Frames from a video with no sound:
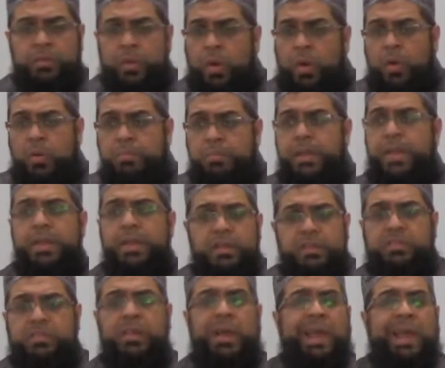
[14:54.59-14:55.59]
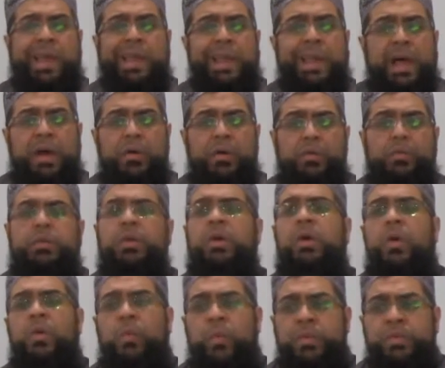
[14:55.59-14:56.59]
No males are
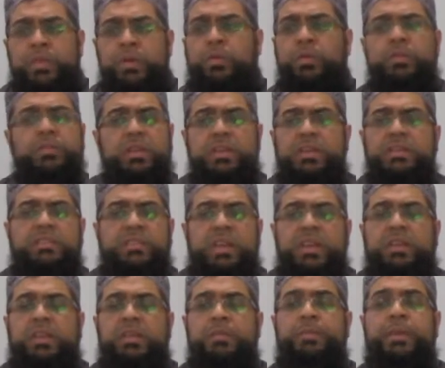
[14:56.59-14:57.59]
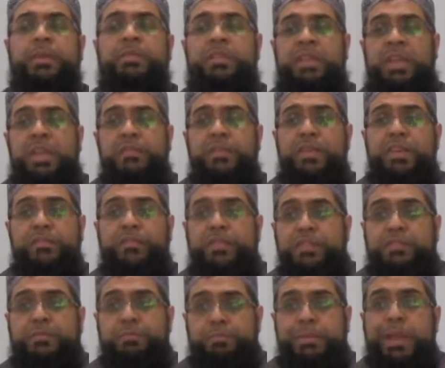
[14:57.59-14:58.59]
allowed when the ghusl is taking place, even if
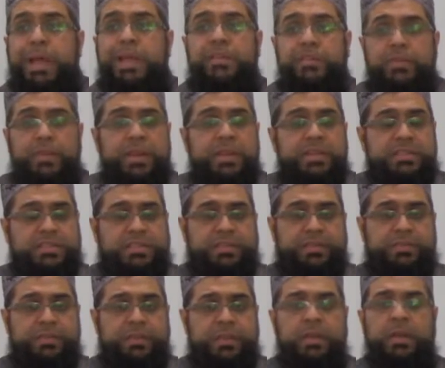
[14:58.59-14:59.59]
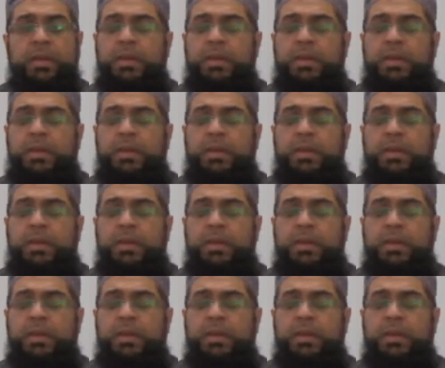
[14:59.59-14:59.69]
it's blood relative.